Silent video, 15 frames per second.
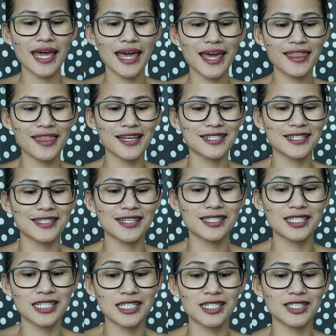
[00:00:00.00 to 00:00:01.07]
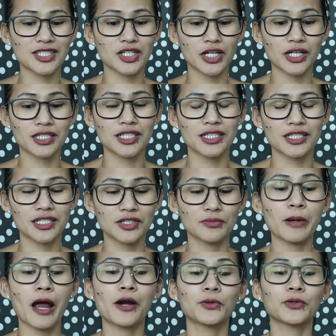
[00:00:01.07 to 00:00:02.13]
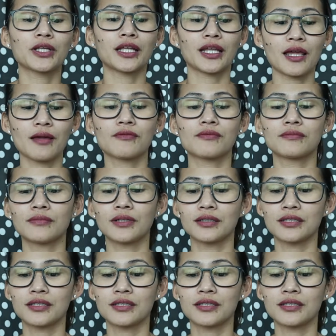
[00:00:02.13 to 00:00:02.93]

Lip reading: And then she said she just borrowed the name.